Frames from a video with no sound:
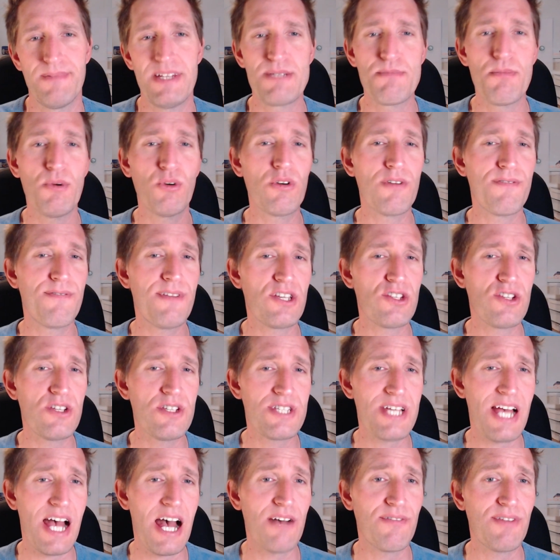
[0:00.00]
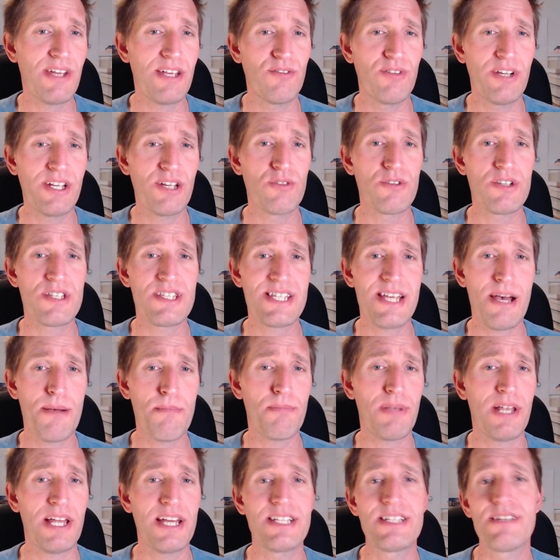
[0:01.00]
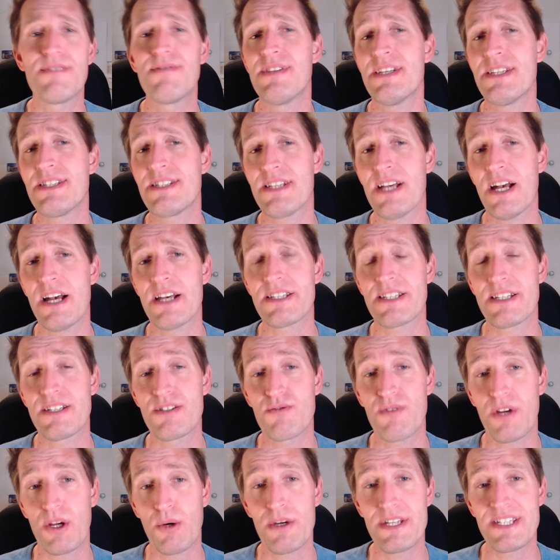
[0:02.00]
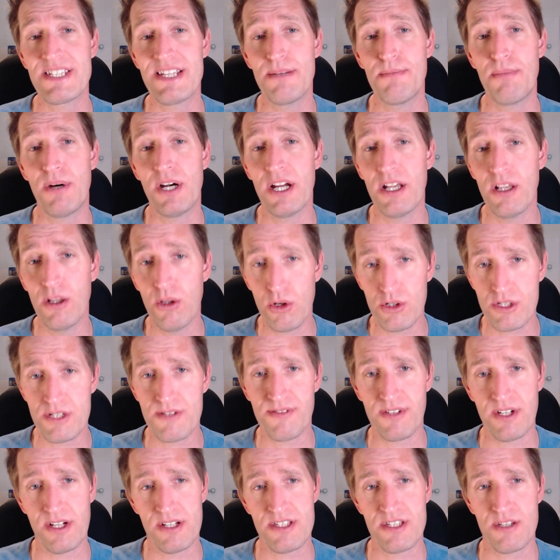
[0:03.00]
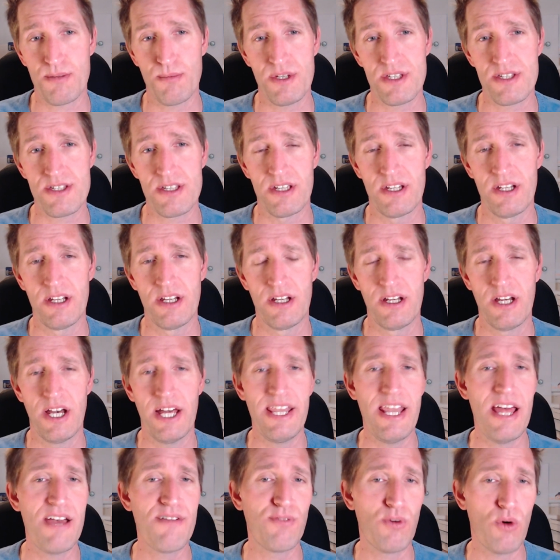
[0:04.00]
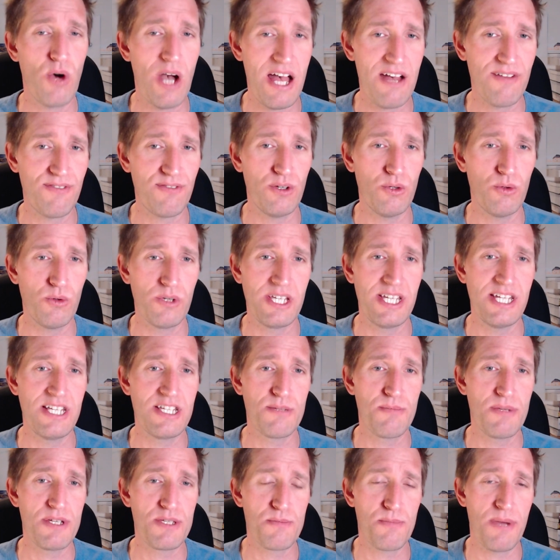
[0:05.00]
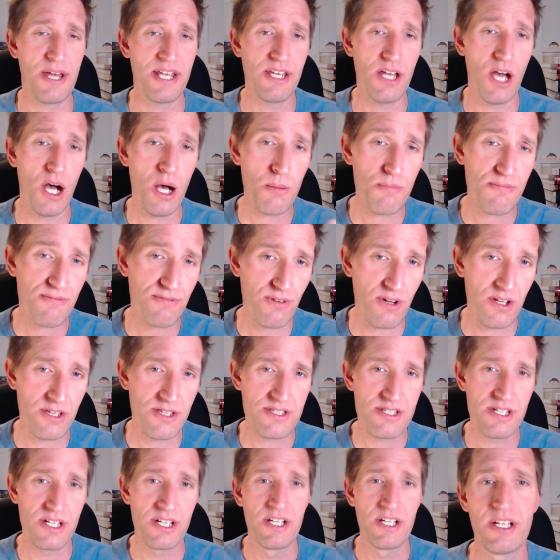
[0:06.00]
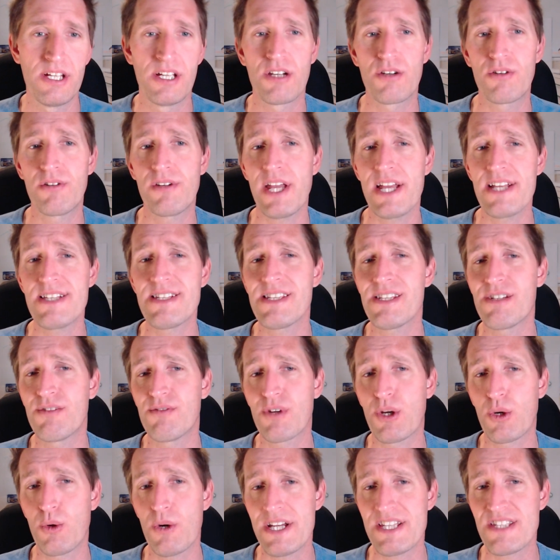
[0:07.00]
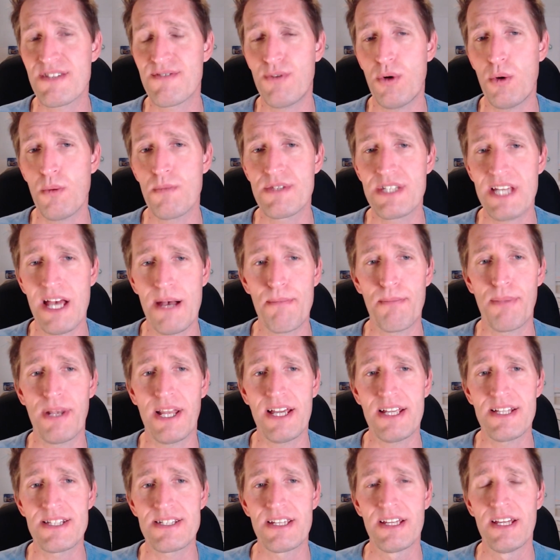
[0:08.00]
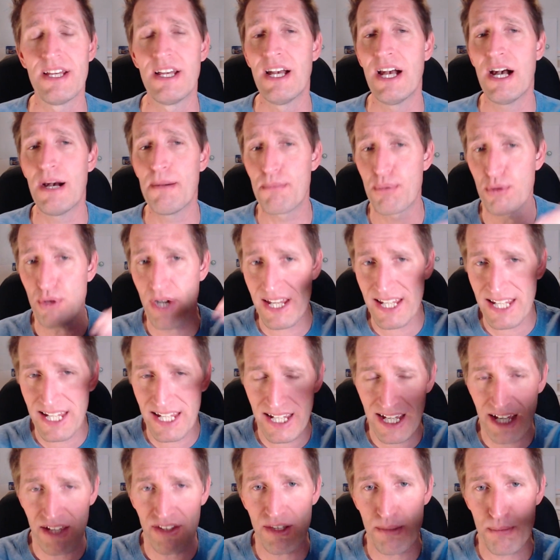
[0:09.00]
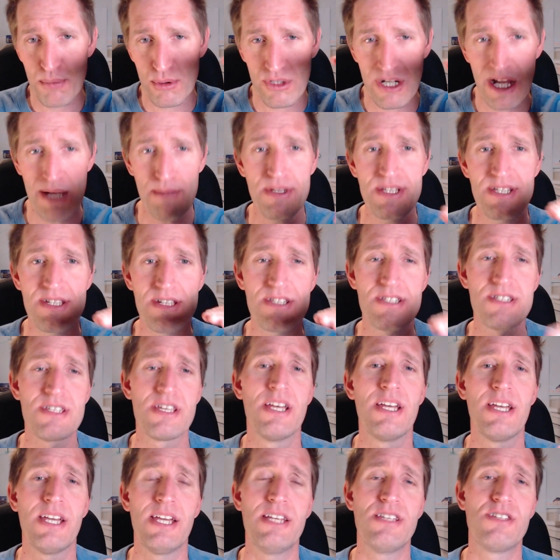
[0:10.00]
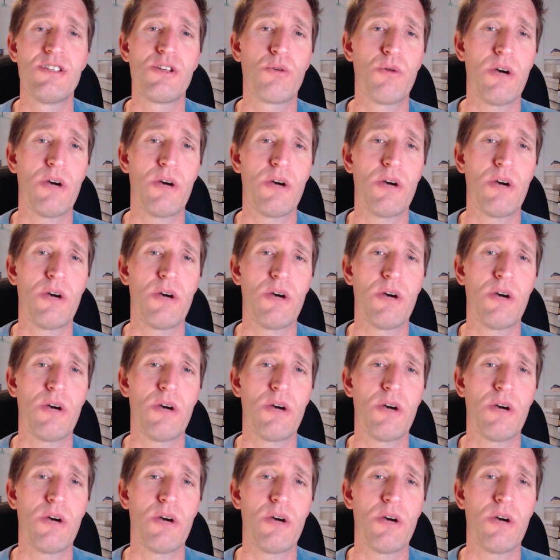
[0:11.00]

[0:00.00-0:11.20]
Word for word: It's more efficient to have a rigorous template if this task is requested by a lot of customers, and therefore effort would need to be spent upfront, creating a request form template, and breaking out the parameters into